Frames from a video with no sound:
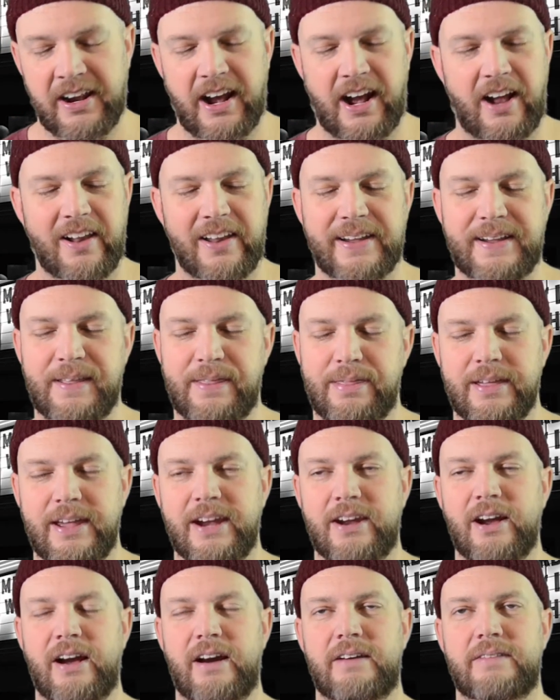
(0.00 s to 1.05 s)
All I could
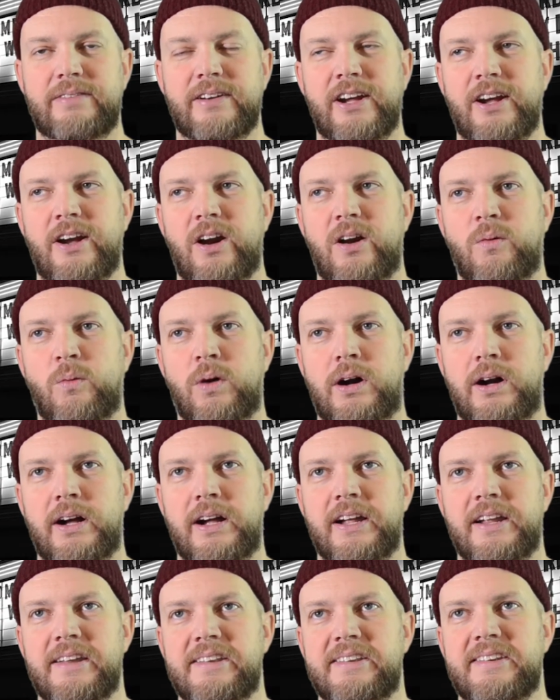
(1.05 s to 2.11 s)
think of
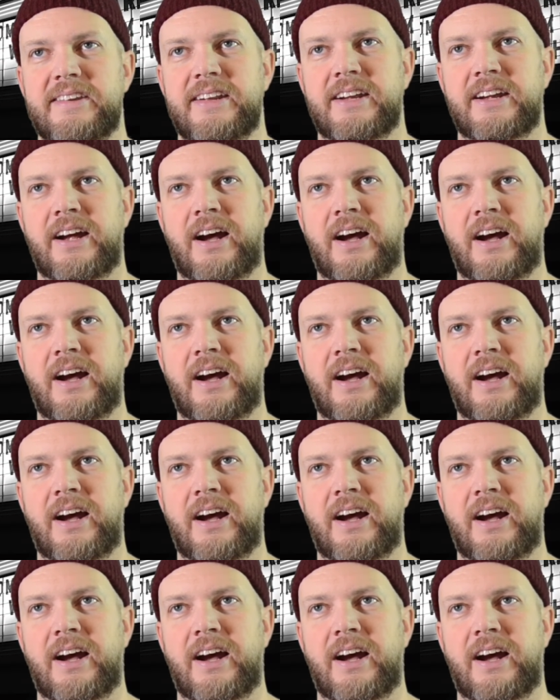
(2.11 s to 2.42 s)
was,